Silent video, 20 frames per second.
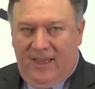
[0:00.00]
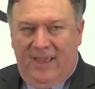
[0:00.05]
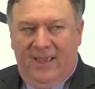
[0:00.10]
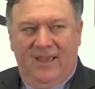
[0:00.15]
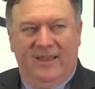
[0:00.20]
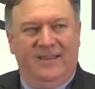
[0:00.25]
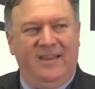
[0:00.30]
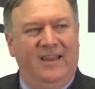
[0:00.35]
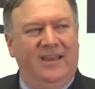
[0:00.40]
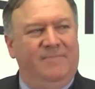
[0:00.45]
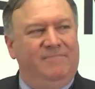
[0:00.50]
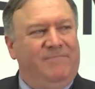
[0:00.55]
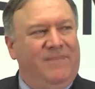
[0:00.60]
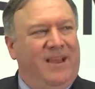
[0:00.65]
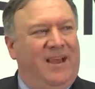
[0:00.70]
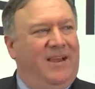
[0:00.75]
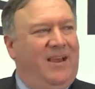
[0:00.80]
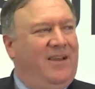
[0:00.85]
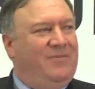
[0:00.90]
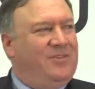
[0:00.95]
Indeed,
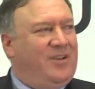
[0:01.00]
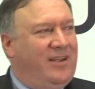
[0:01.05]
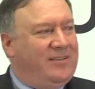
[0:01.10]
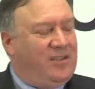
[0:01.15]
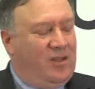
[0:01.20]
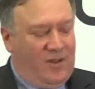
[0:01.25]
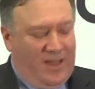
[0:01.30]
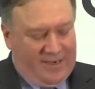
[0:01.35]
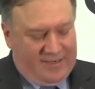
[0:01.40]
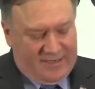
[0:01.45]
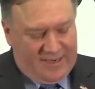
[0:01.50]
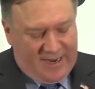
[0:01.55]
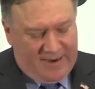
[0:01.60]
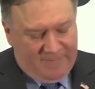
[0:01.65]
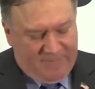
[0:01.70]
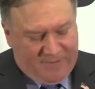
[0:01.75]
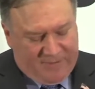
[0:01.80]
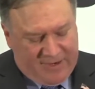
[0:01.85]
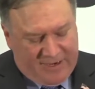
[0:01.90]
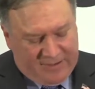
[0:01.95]
I've talked a lot
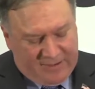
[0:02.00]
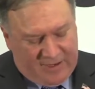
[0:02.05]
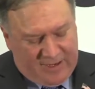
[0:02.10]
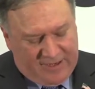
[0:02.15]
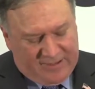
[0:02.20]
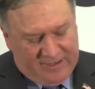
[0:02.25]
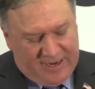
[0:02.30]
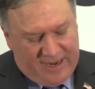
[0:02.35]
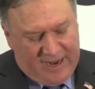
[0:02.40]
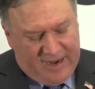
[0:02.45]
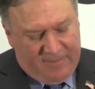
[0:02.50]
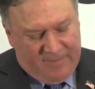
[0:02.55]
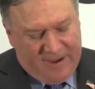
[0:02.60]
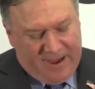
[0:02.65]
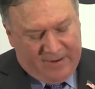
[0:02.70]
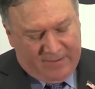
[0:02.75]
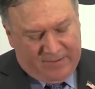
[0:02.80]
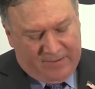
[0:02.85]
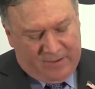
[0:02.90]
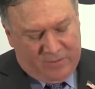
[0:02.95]
today. I've talked a lot today
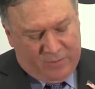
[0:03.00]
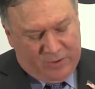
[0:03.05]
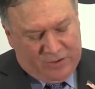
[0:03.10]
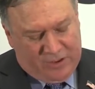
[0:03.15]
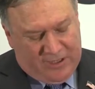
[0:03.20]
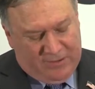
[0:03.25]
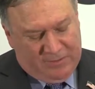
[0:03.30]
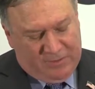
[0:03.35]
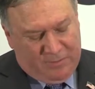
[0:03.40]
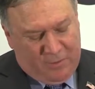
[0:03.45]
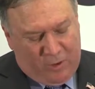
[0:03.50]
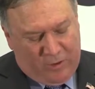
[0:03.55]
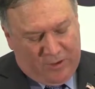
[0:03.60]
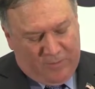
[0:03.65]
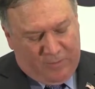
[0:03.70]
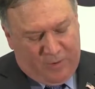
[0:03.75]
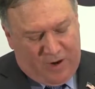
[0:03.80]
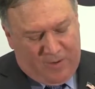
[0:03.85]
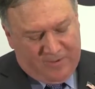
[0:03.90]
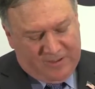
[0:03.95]
about the regime's
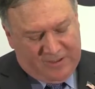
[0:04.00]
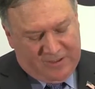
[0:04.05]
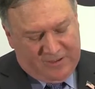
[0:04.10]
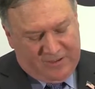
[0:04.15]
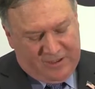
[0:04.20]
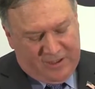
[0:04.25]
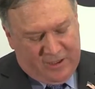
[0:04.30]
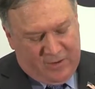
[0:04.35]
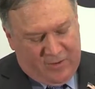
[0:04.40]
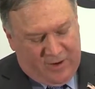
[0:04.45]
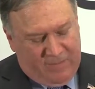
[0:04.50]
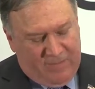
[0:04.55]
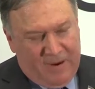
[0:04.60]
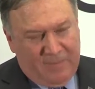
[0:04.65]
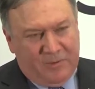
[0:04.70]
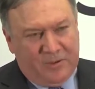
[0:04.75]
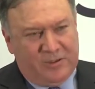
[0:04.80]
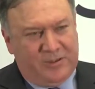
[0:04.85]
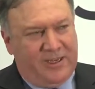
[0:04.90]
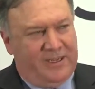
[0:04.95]
broken promises to UN
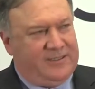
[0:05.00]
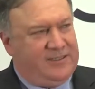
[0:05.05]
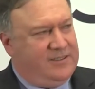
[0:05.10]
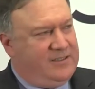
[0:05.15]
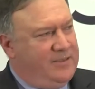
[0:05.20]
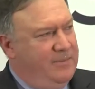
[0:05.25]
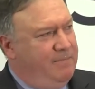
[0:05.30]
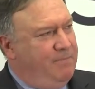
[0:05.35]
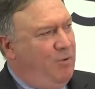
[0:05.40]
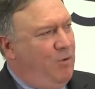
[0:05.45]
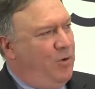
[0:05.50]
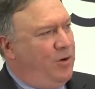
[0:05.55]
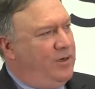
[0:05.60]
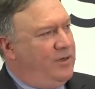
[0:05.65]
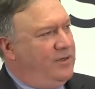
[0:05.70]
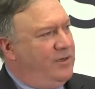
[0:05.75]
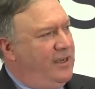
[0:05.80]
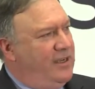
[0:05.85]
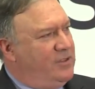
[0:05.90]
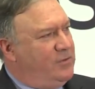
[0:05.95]
member states. It's
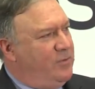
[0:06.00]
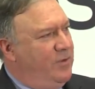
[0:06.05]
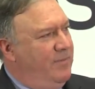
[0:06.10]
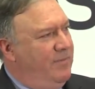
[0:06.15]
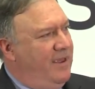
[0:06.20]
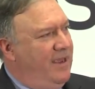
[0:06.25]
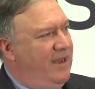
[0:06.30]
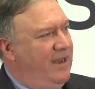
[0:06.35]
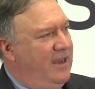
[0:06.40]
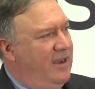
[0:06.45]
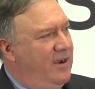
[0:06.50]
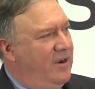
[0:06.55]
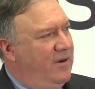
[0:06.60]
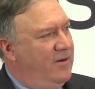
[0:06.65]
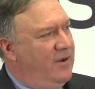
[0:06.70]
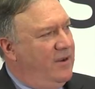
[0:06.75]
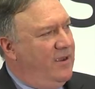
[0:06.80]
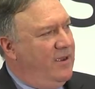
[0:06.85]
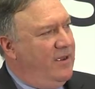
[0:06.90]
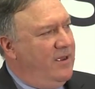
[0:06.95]
important as we meet
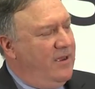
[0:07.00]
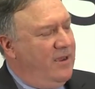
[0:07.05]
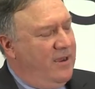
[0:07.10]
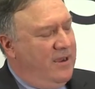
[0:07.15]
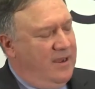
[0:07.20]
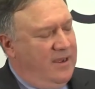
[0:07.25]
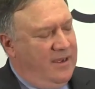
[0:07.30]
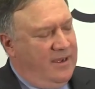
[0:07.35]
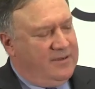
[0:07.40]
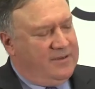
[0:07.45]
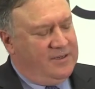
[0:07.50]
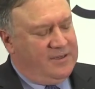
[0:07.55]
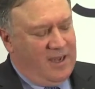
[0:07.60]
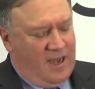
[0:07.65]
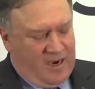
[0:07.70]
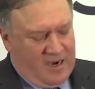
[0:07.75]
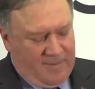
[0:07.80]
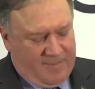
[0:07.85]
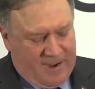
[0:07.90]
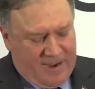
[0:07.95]
here to
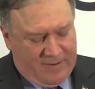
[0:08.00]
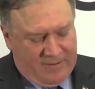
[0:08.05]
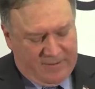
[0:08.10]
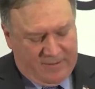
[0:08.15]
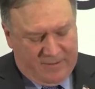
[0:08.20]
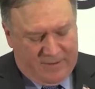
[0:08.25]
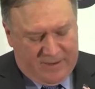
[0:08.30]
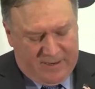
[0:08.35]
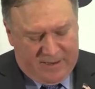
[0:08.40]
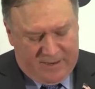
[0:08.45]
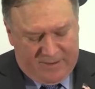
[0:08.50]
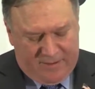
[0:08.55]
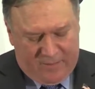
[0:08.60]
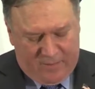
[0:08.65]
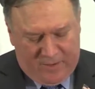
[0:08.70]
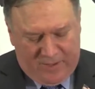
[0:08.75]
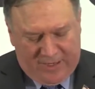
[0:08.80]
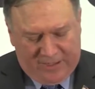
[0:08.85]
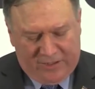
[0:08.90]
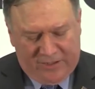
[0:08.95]
talk about the
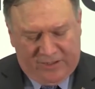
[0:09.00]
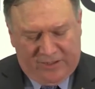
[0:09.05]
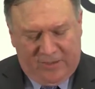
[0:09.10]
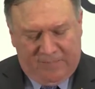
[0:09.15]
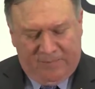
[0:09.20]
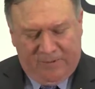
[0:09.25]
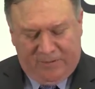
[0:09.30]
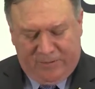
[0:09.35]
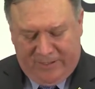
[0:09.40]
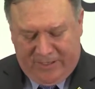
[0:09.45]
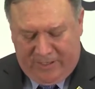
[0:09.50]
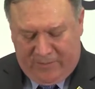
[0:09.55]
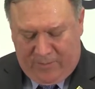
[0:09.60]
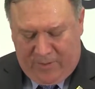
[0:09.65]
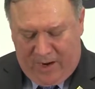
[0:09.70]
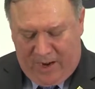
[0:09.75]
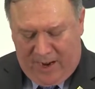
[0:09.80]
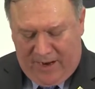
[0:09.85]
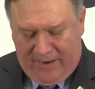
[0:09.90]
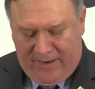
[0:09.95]
relationship between
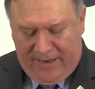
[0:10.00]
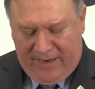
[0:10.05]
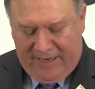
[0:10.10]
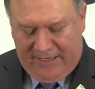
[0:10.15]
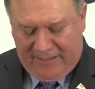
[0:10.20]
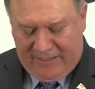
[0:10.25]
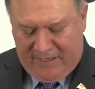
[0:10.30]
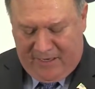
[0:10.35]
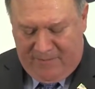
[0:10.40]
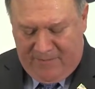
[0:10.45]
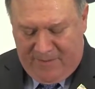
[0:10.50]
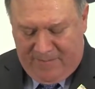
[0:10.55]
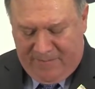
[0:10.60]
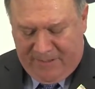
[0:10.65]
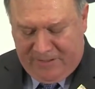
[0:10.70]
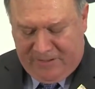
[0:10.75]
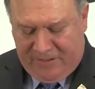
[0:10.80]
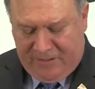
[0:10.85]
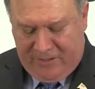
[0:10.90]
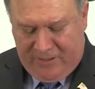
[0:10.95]
Iran and its
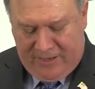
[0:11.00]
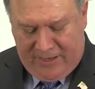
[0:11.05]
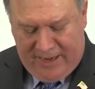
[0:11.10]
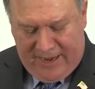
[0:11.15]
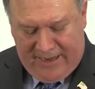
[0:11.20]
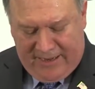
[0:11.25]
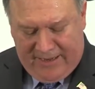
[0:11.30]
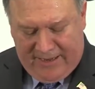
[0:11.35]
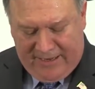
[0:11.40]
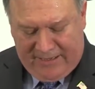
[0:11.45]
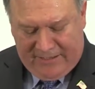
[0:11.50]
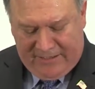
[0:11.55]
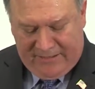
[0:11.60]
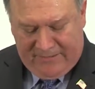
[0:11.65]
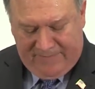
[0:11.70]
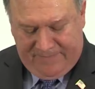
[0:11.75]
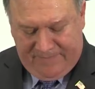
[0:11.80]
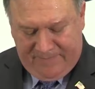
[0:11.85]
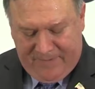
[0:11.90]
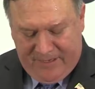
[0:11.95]
commitments to the United
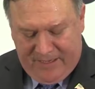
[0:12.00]
Nations.